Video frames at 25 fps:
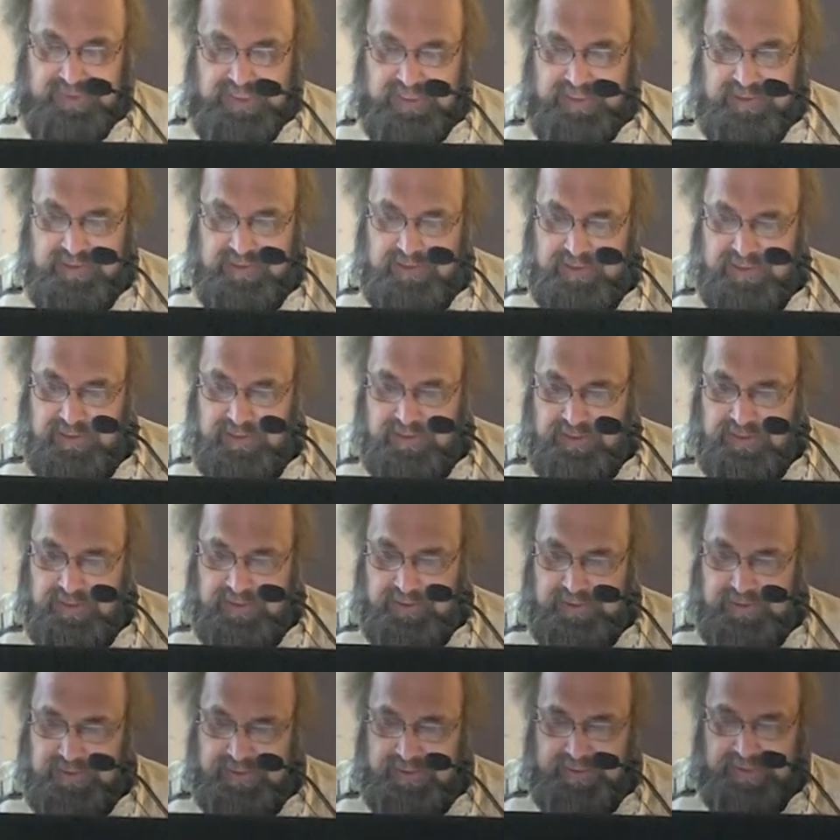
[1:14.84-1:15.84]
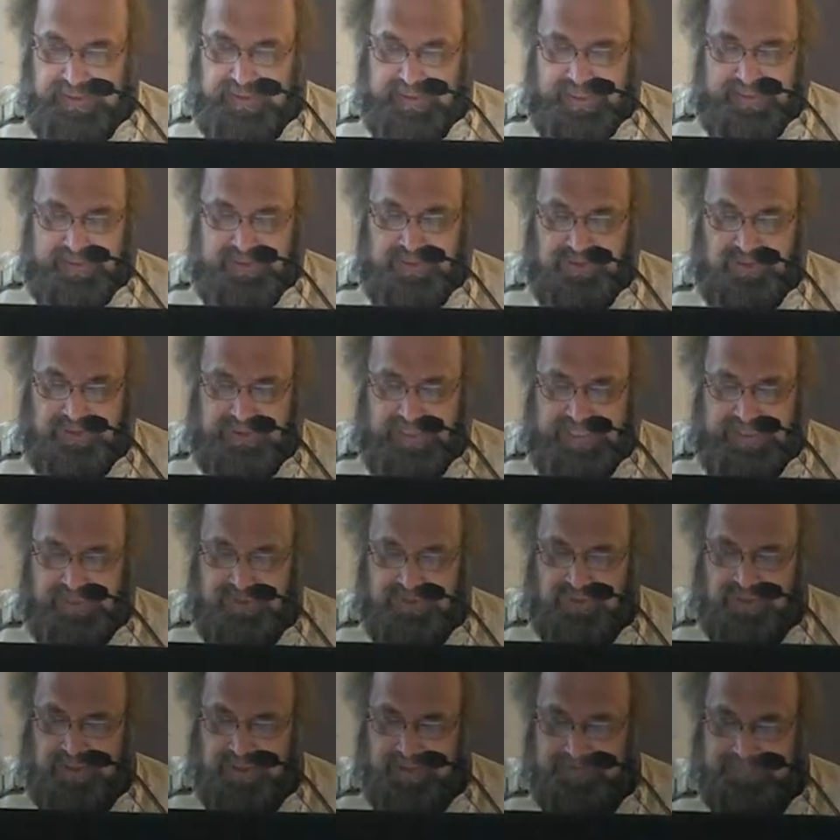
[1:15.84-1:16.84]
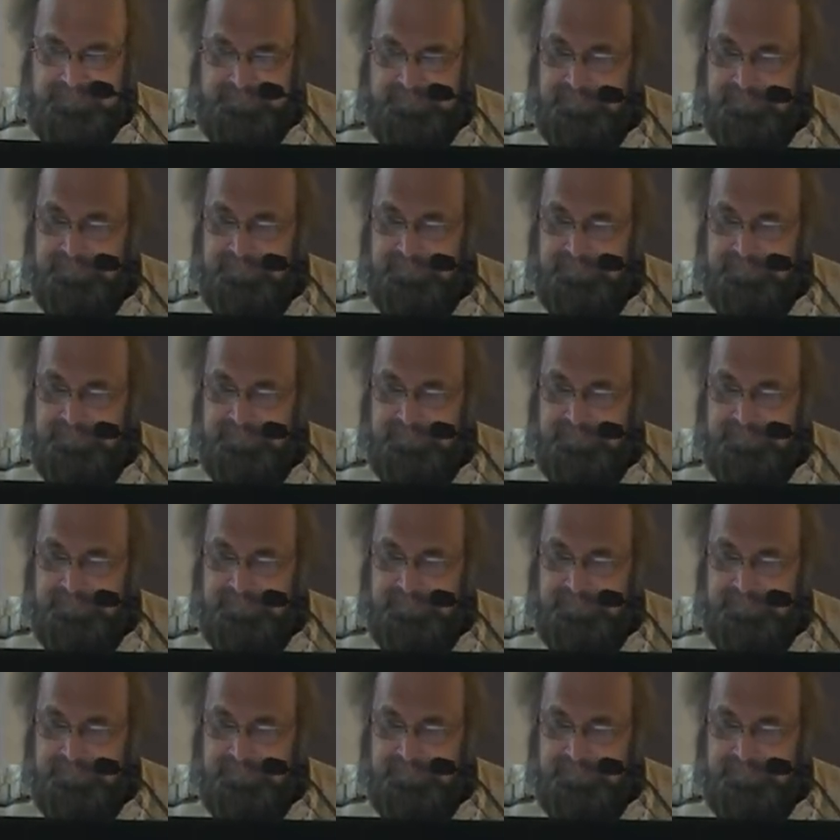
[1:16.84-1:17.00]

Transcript: the uh, United States.